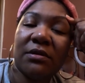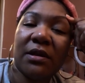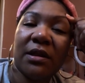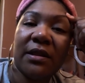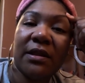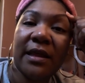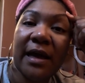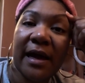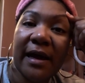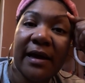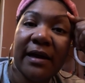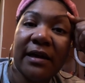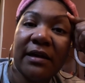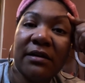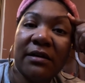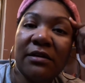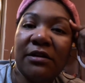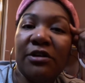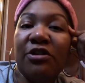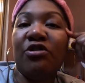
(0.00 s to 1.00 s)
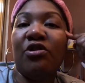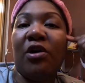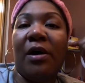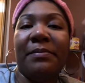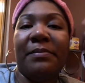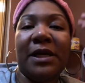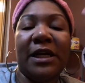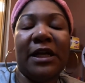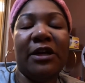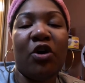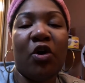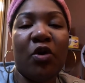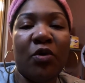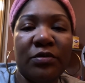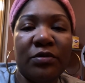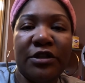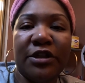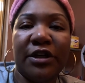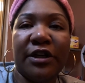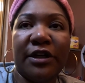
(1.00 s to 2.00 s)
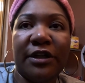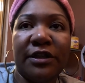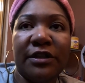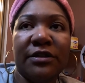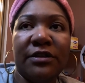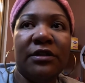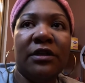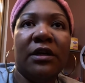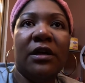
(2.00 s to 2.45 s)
that, you know, I'm getting older.